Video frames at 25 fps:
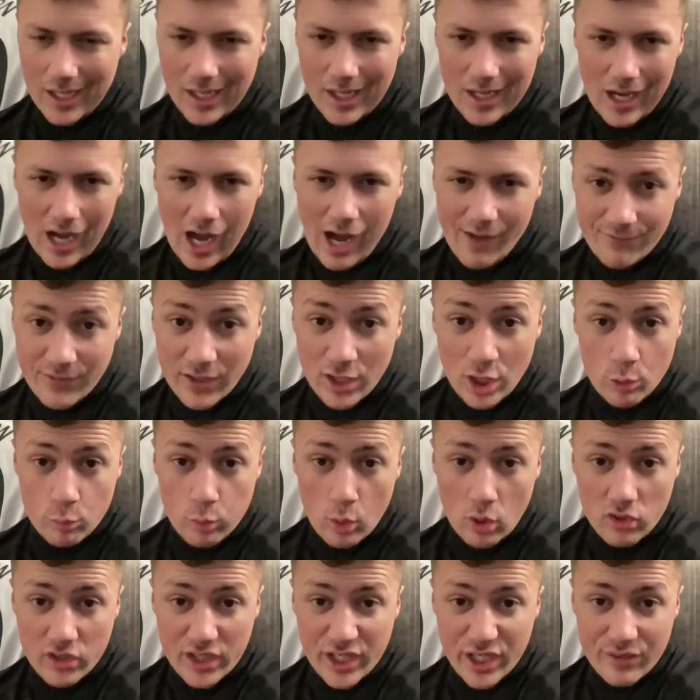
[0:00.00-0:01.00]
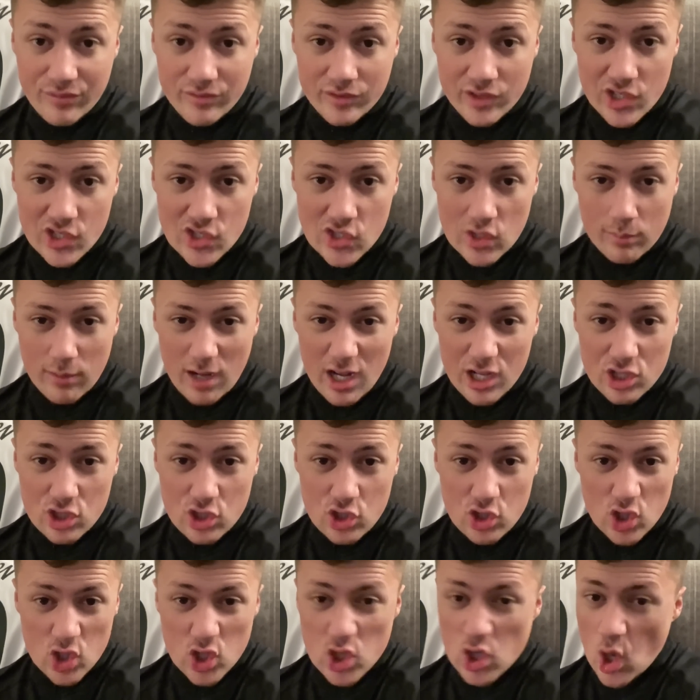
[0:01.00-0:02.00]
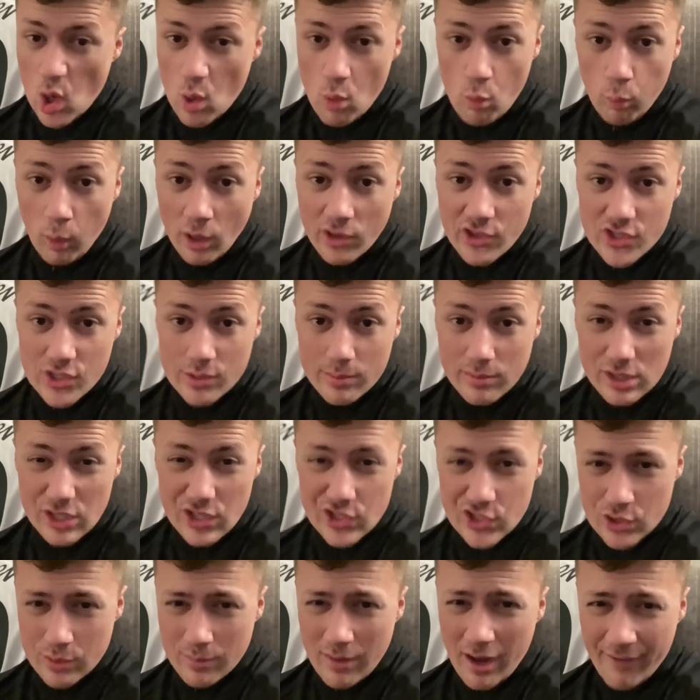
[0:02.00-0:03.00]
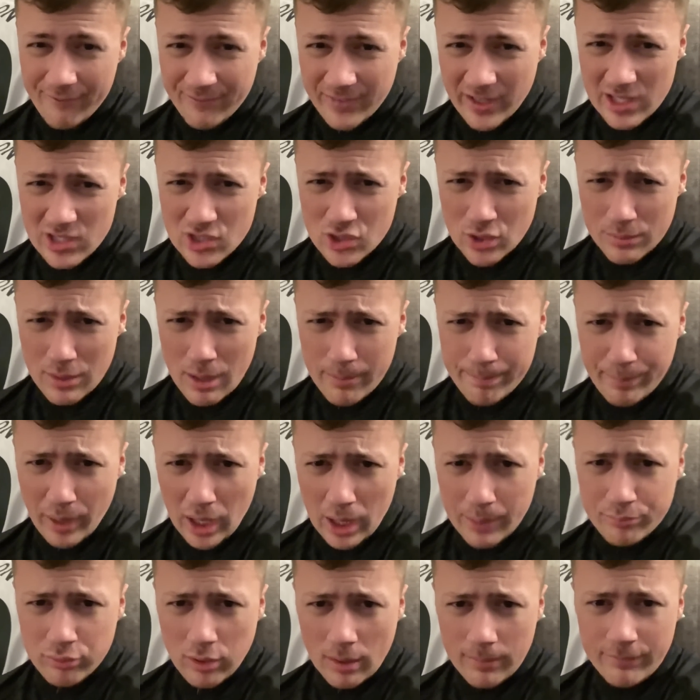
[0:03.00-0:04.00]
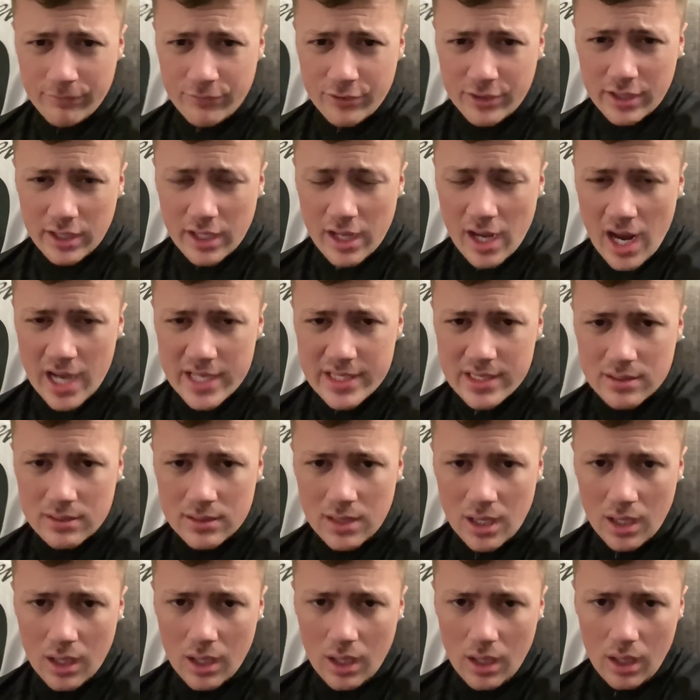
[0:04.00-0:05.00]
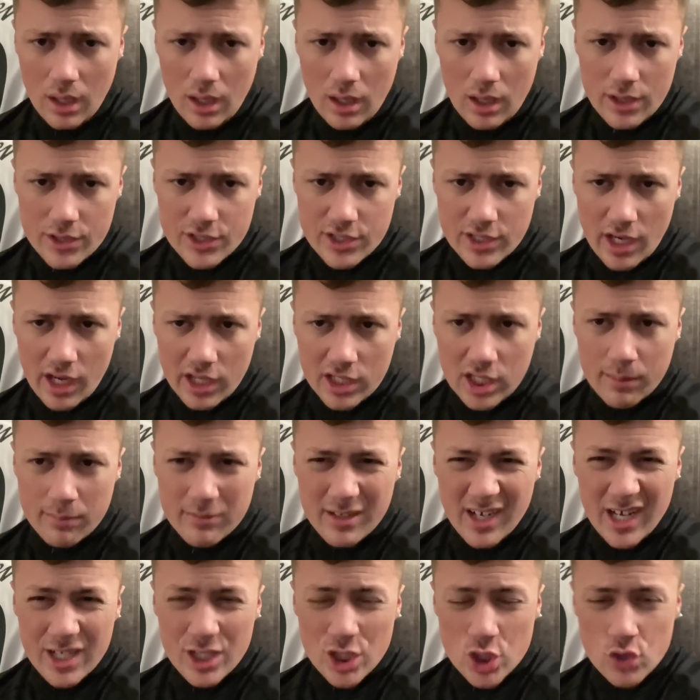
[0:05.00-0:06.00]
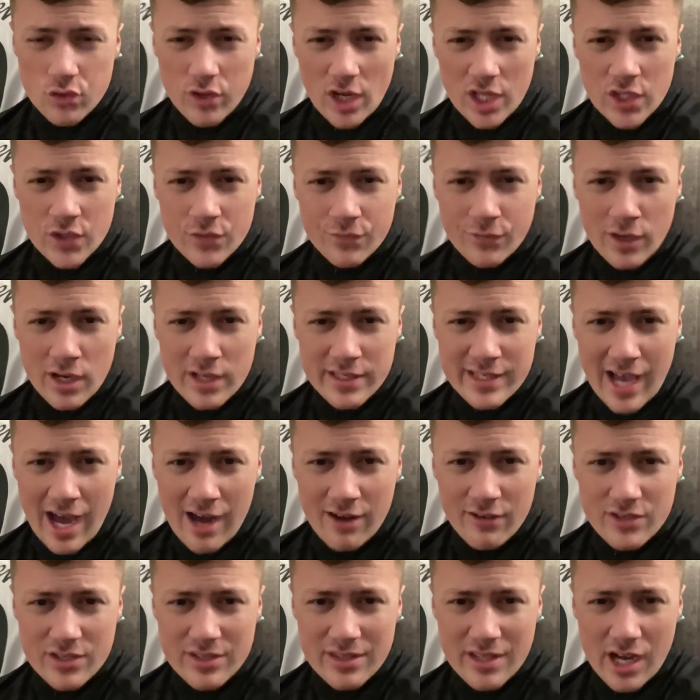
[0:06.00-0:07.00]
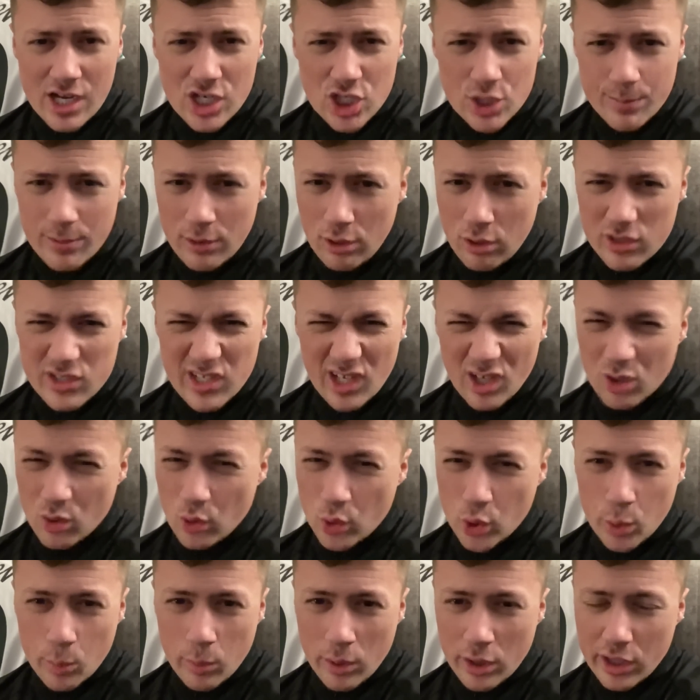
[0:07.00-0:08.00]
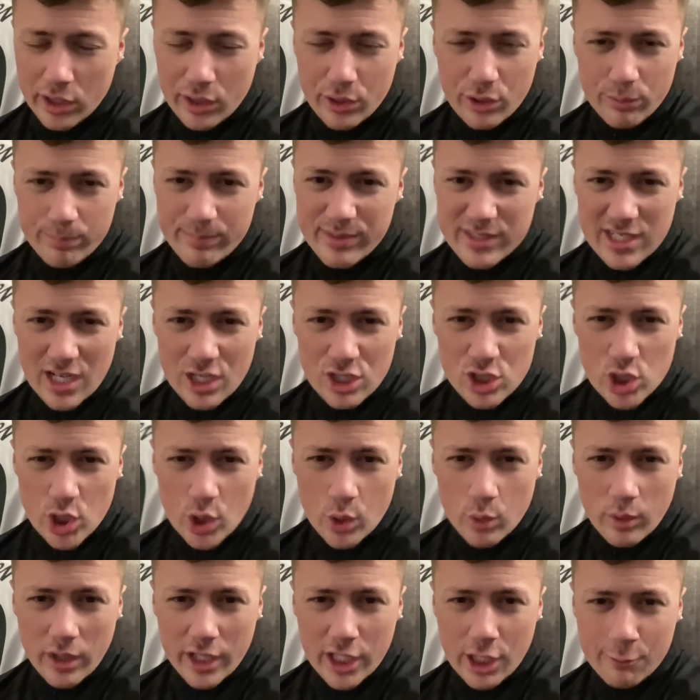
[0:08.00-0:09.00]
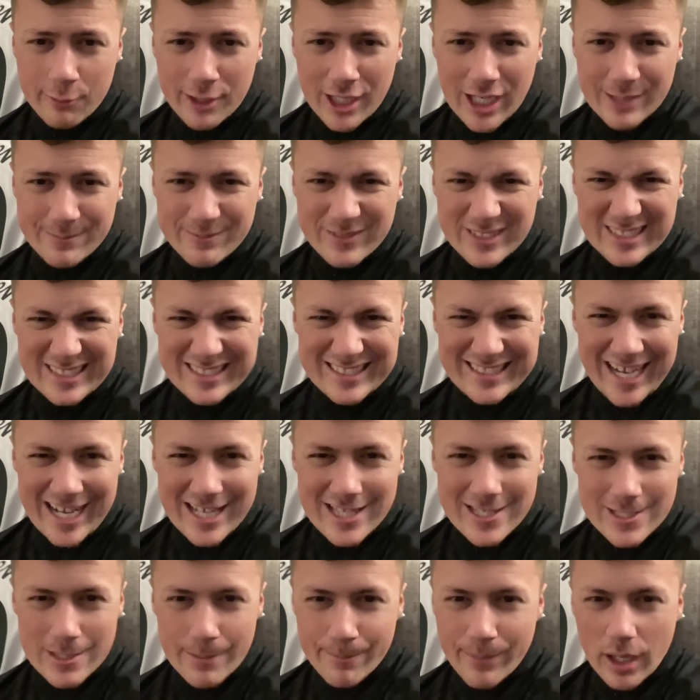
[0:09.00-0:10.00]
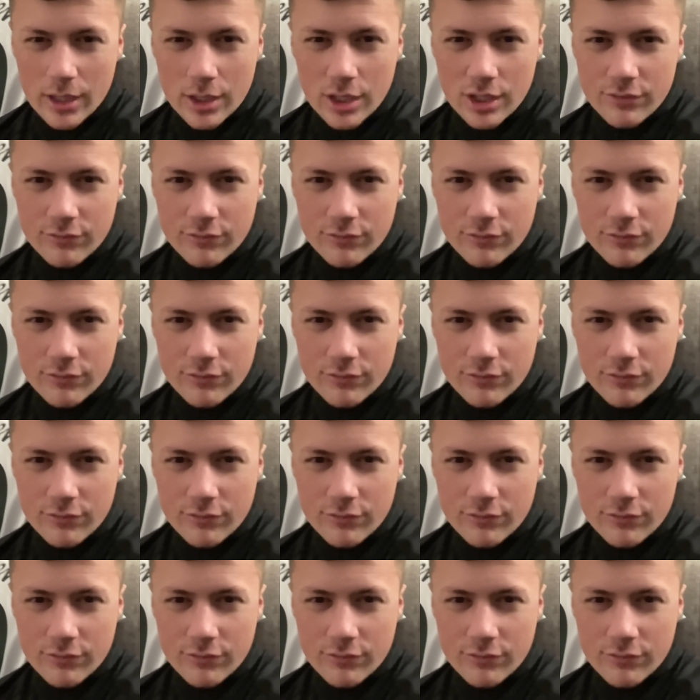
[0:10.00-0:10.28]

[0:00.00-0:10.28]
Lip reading: I think he will leave in the summer. It's just who wants him in the summer. I think it's going to be a big problem for Newcastle. So yeah, keep an eye on the transfers. Harrison Ashby looks like the only one that could potentially go anywhere, but that's about it